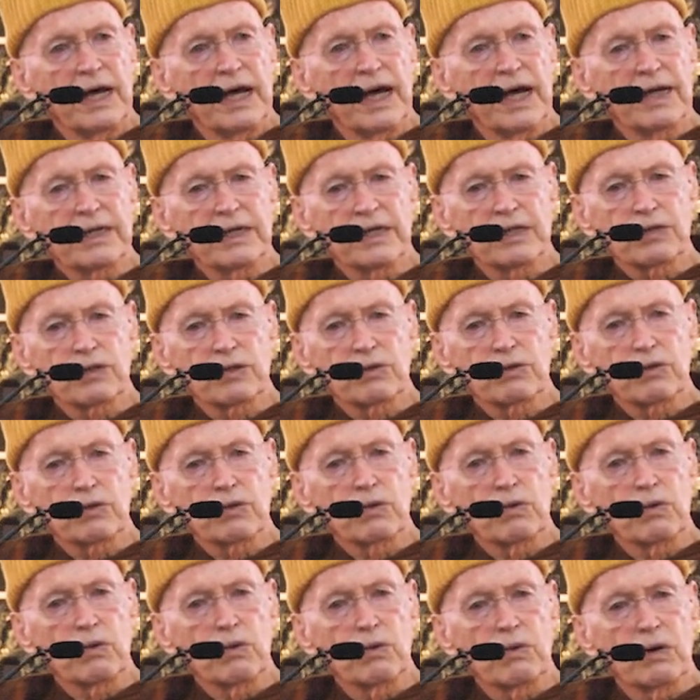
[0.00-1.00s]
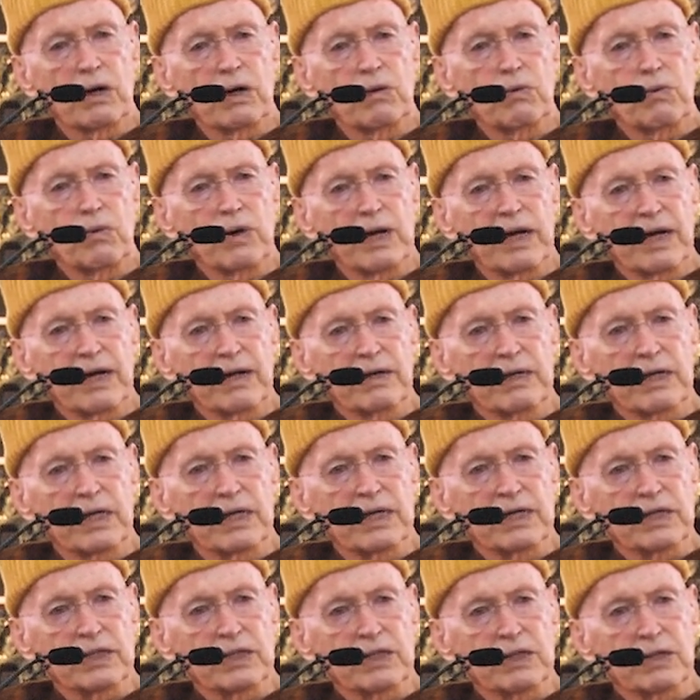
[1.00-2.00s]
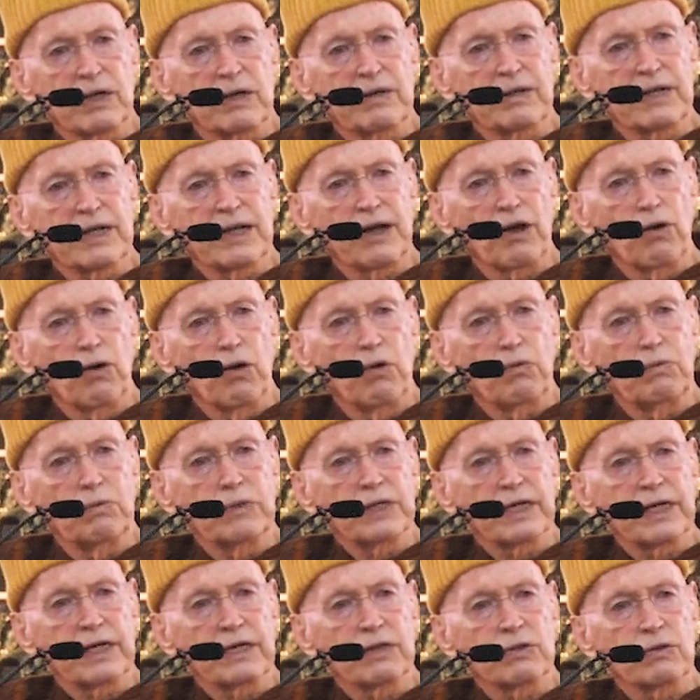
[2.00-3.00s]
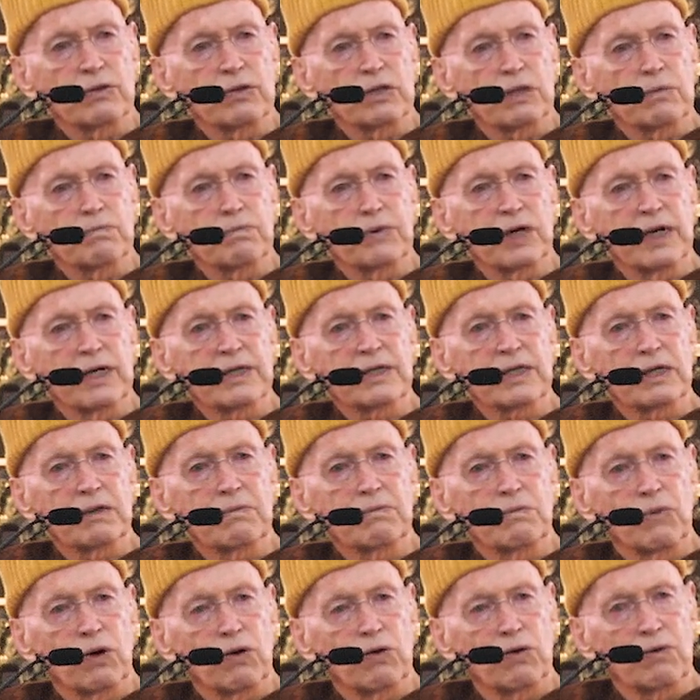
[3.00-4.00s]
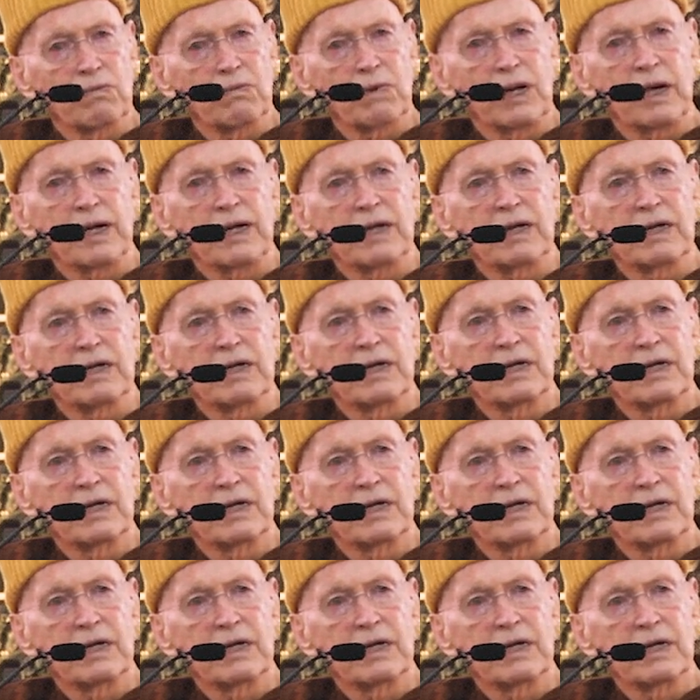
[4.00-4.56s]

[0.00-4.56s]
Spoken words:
And it's through awareness, suddenly opening to the present moment.